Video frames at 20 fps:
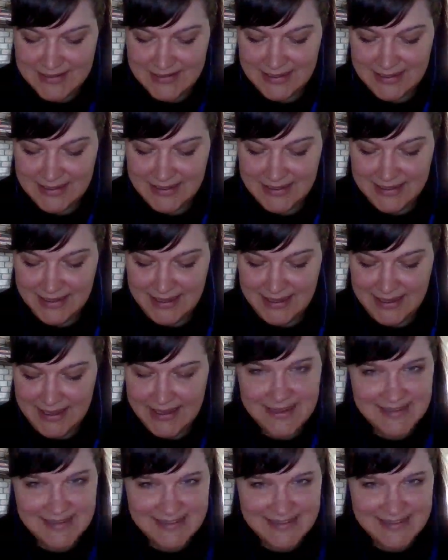Like, if I
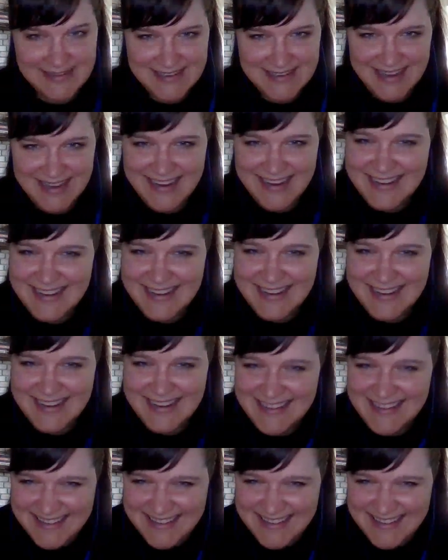look at the tip on this